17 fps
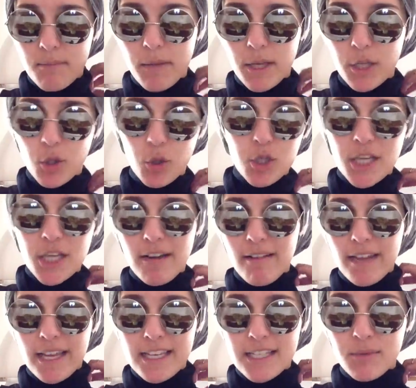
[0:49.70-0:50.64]
mayor
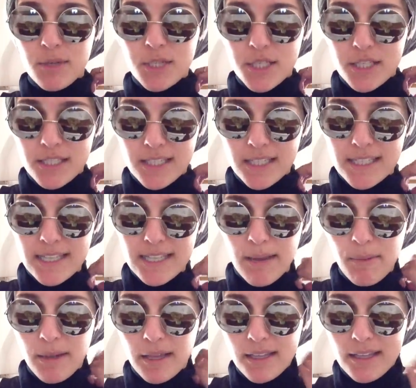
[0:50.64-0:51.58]
sharais, which is
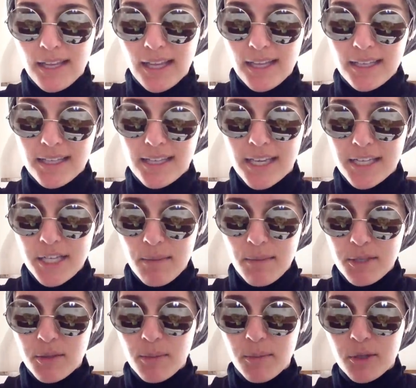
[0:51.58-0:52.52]
Islamic, like
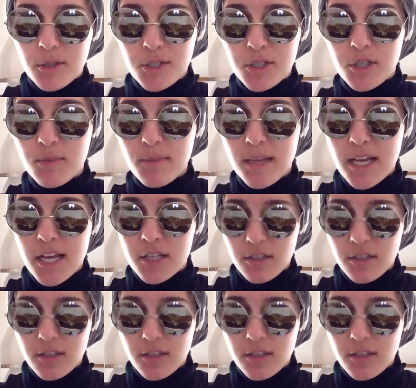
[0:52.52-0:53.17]
hijabi swimming costume.